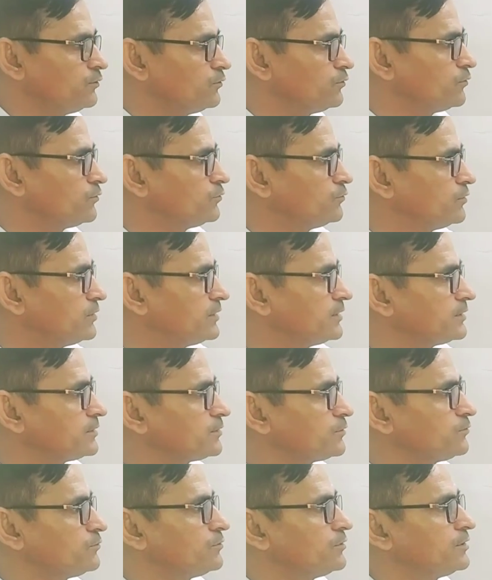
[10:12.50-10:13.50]
know you
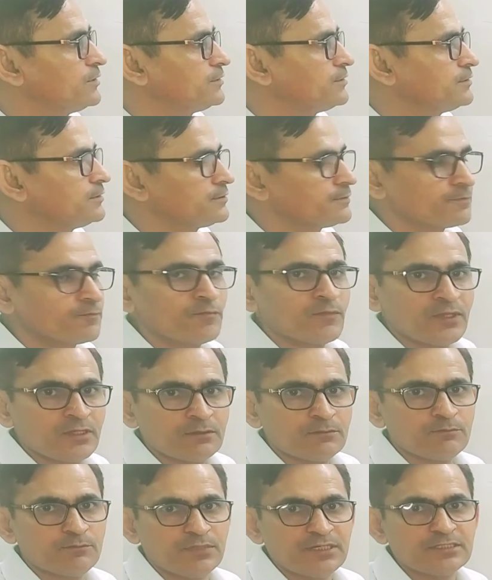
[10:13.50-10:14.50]
understood it
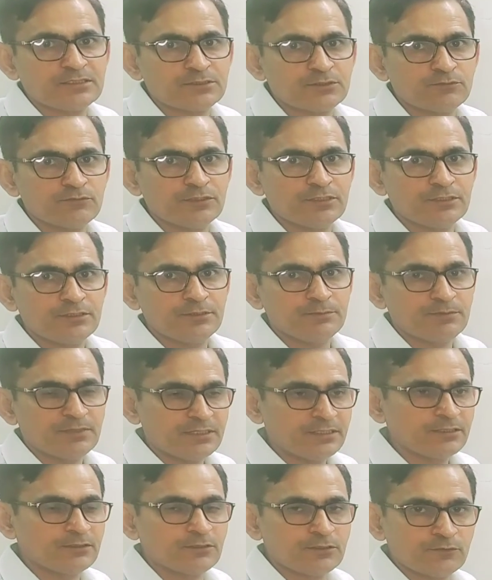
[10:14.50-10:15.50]
best way. If
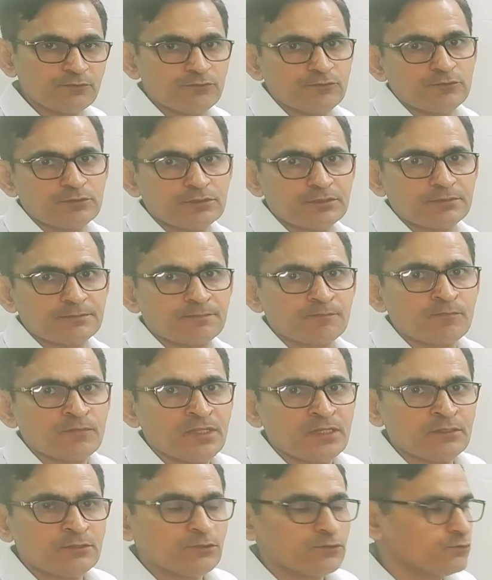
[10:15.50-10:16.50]
any confusion,
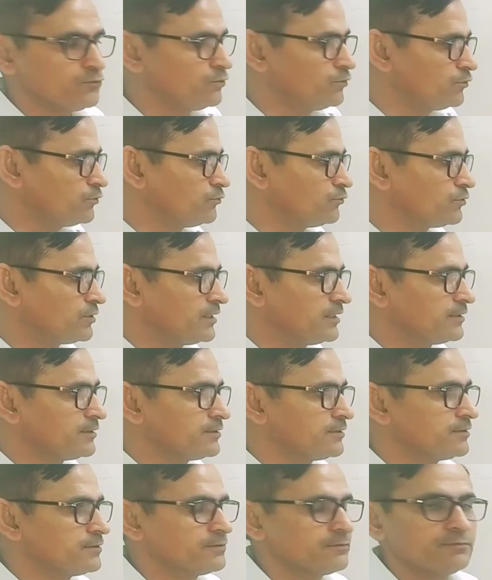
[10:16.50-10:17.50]
so you
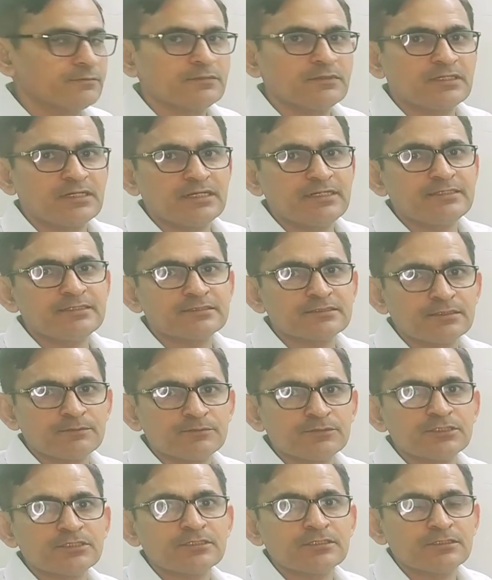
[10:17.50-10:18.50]
can write
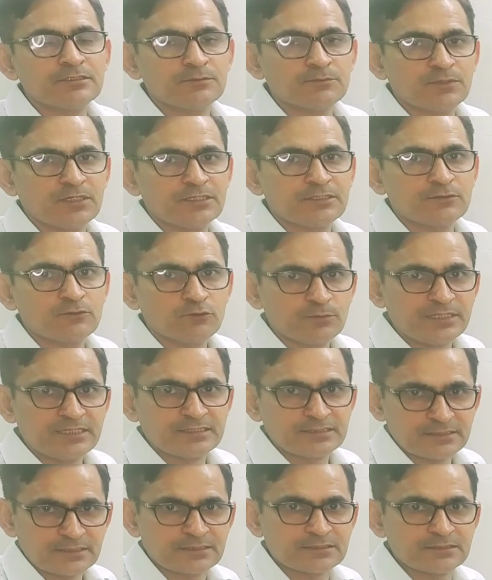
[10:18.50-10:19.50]
something in my
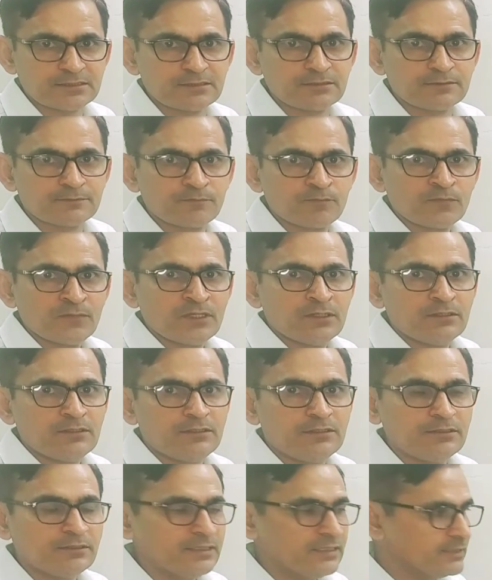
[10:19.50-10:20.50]
comment section.
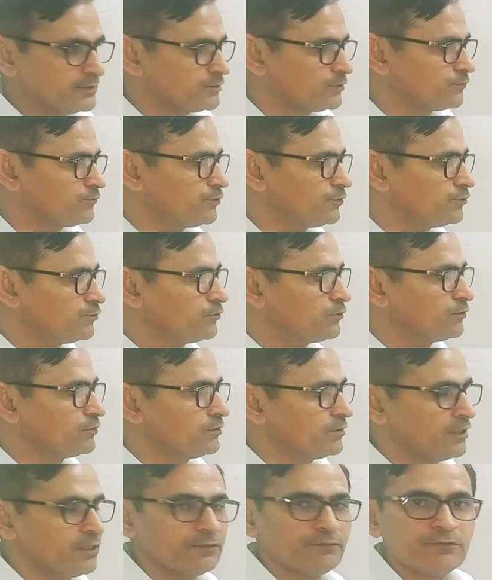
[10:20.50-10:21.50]
In next
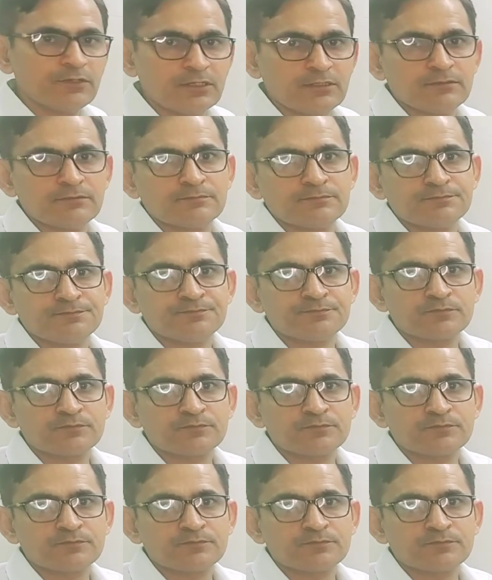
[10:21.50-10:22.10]
video, I will